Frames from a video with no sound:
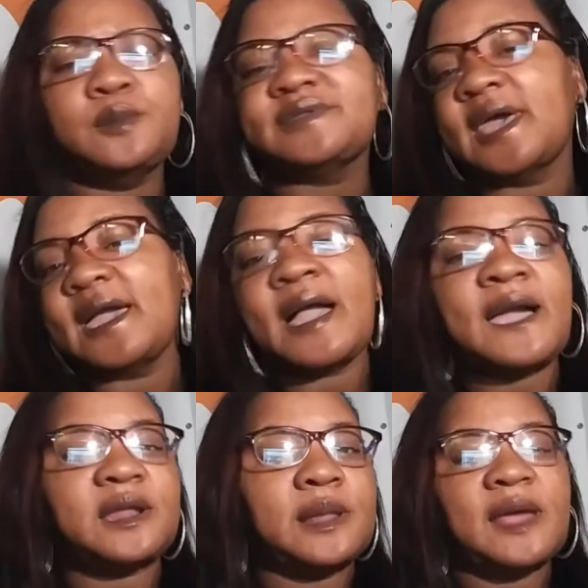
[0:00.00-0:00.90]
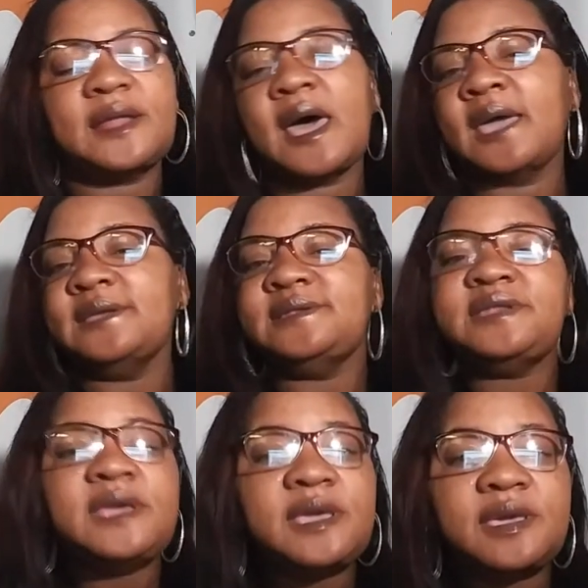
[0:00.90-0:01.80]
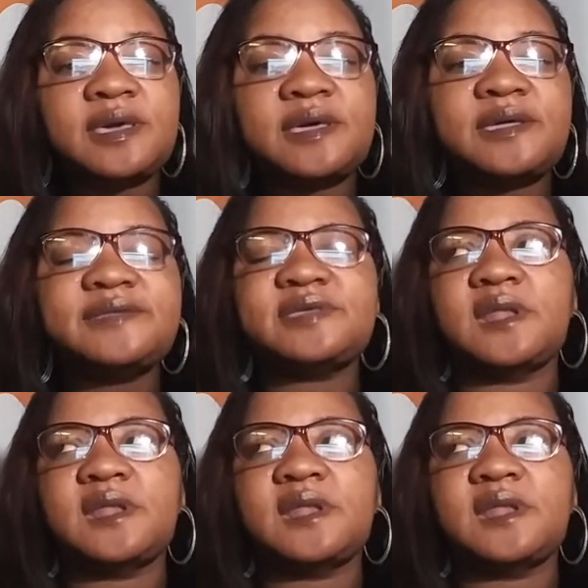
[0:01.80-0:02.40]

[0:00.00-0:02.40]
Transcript: was like, I got a lot of ideas.